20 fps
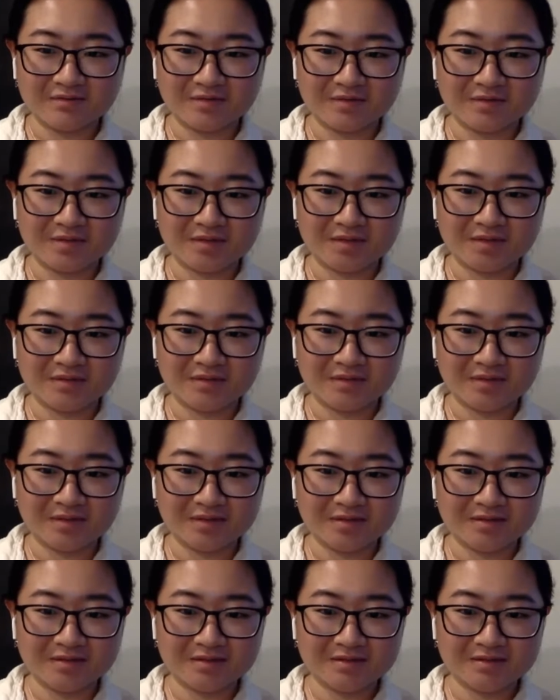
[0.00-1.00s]
from
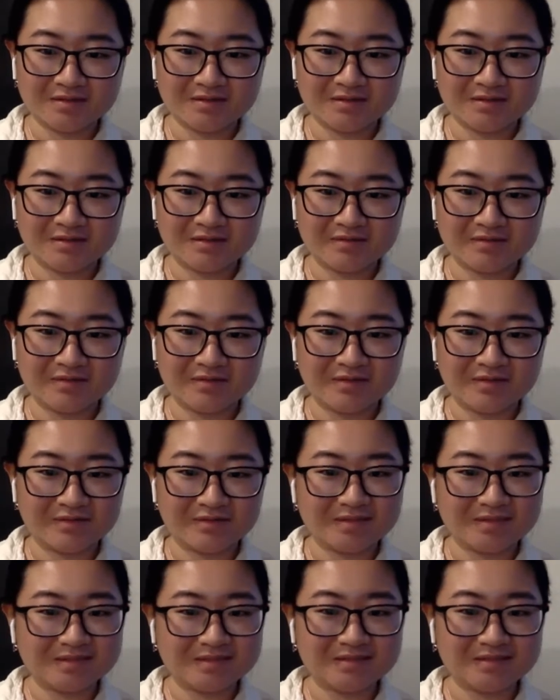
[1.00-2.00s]
anyone? If
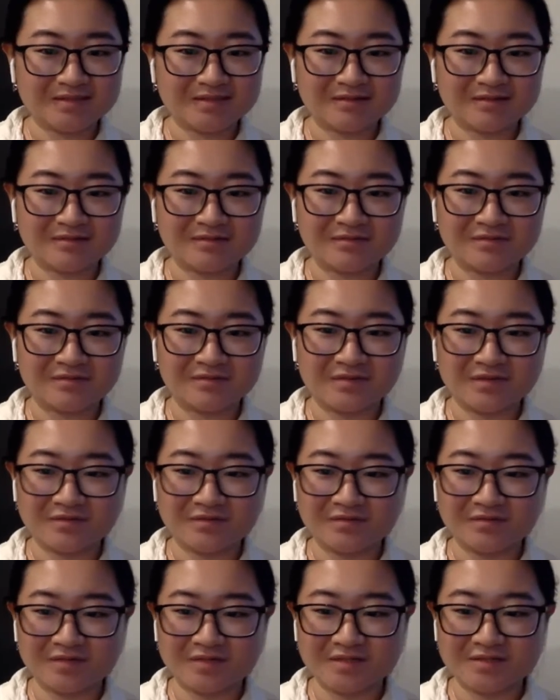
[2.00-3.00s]
there is,
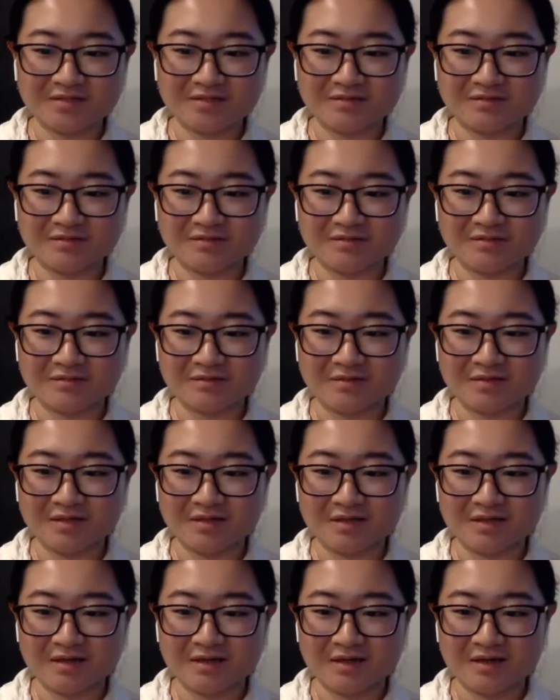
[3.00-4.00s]
feel free to
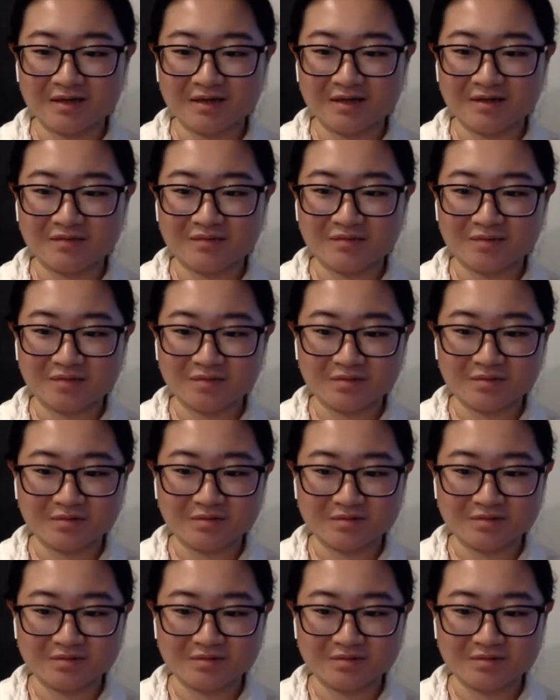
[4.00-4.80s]
unmute